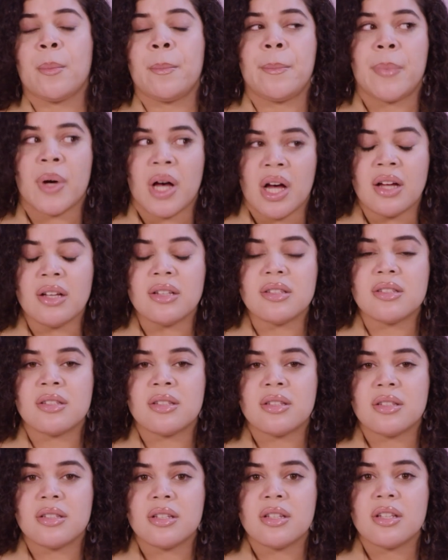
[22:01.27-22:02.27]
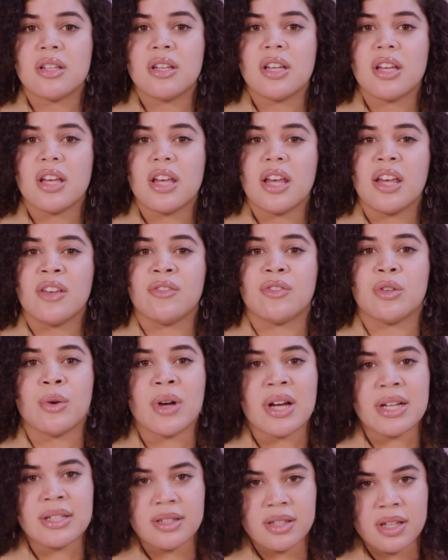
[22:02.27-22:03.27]
But if you
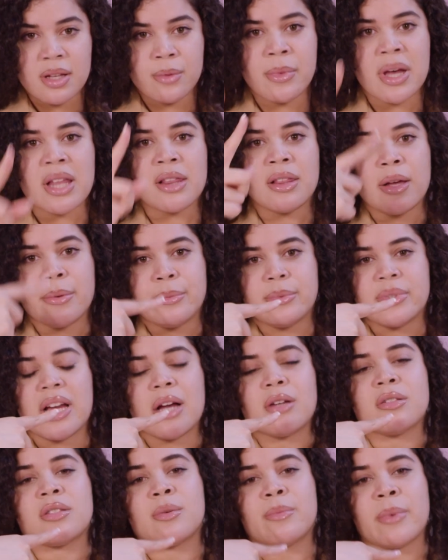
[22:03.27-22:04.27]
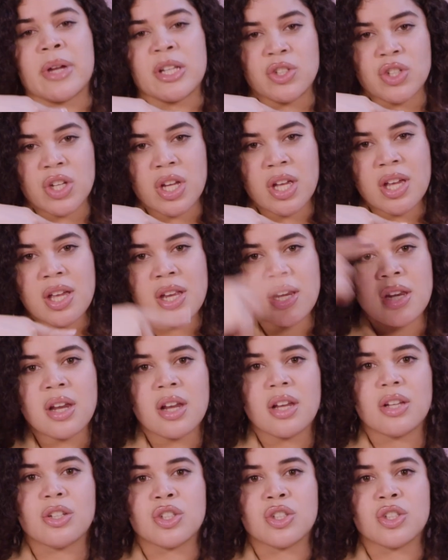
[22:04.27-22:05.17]
guys see my lip down to my chin,